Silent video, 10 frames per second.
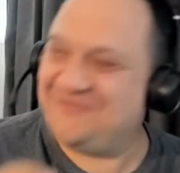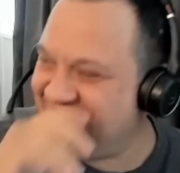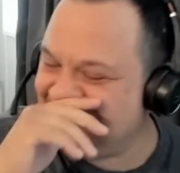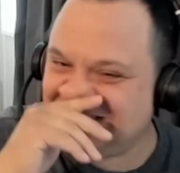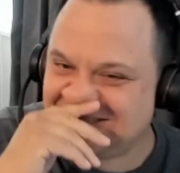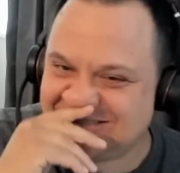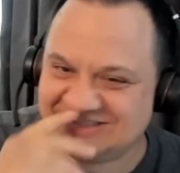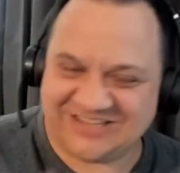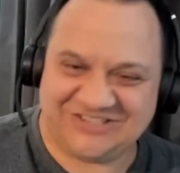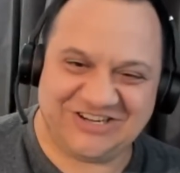I mean, he's just
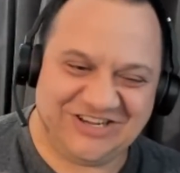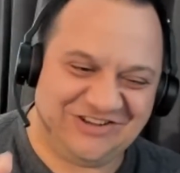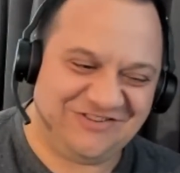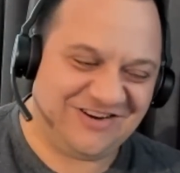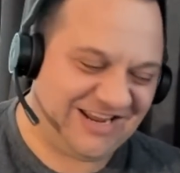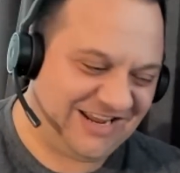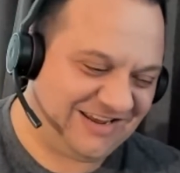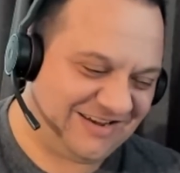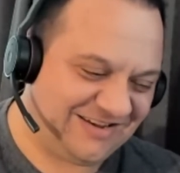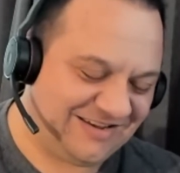such a
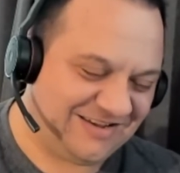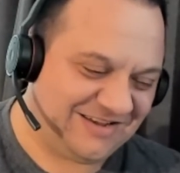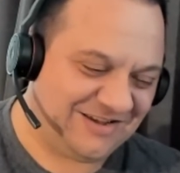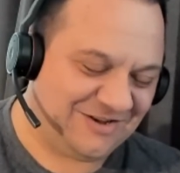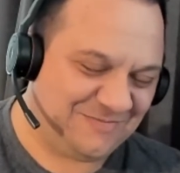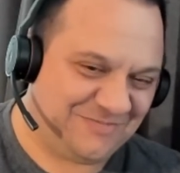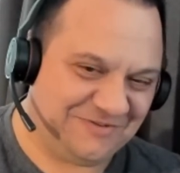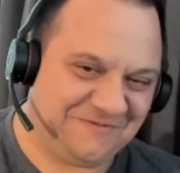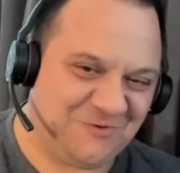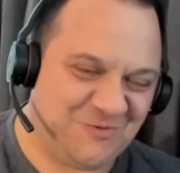unique
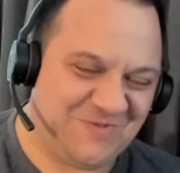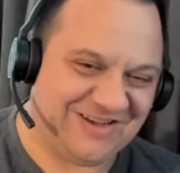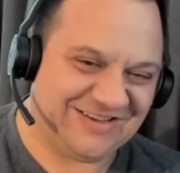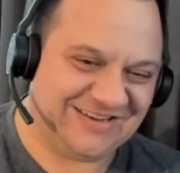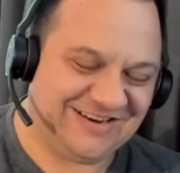performer.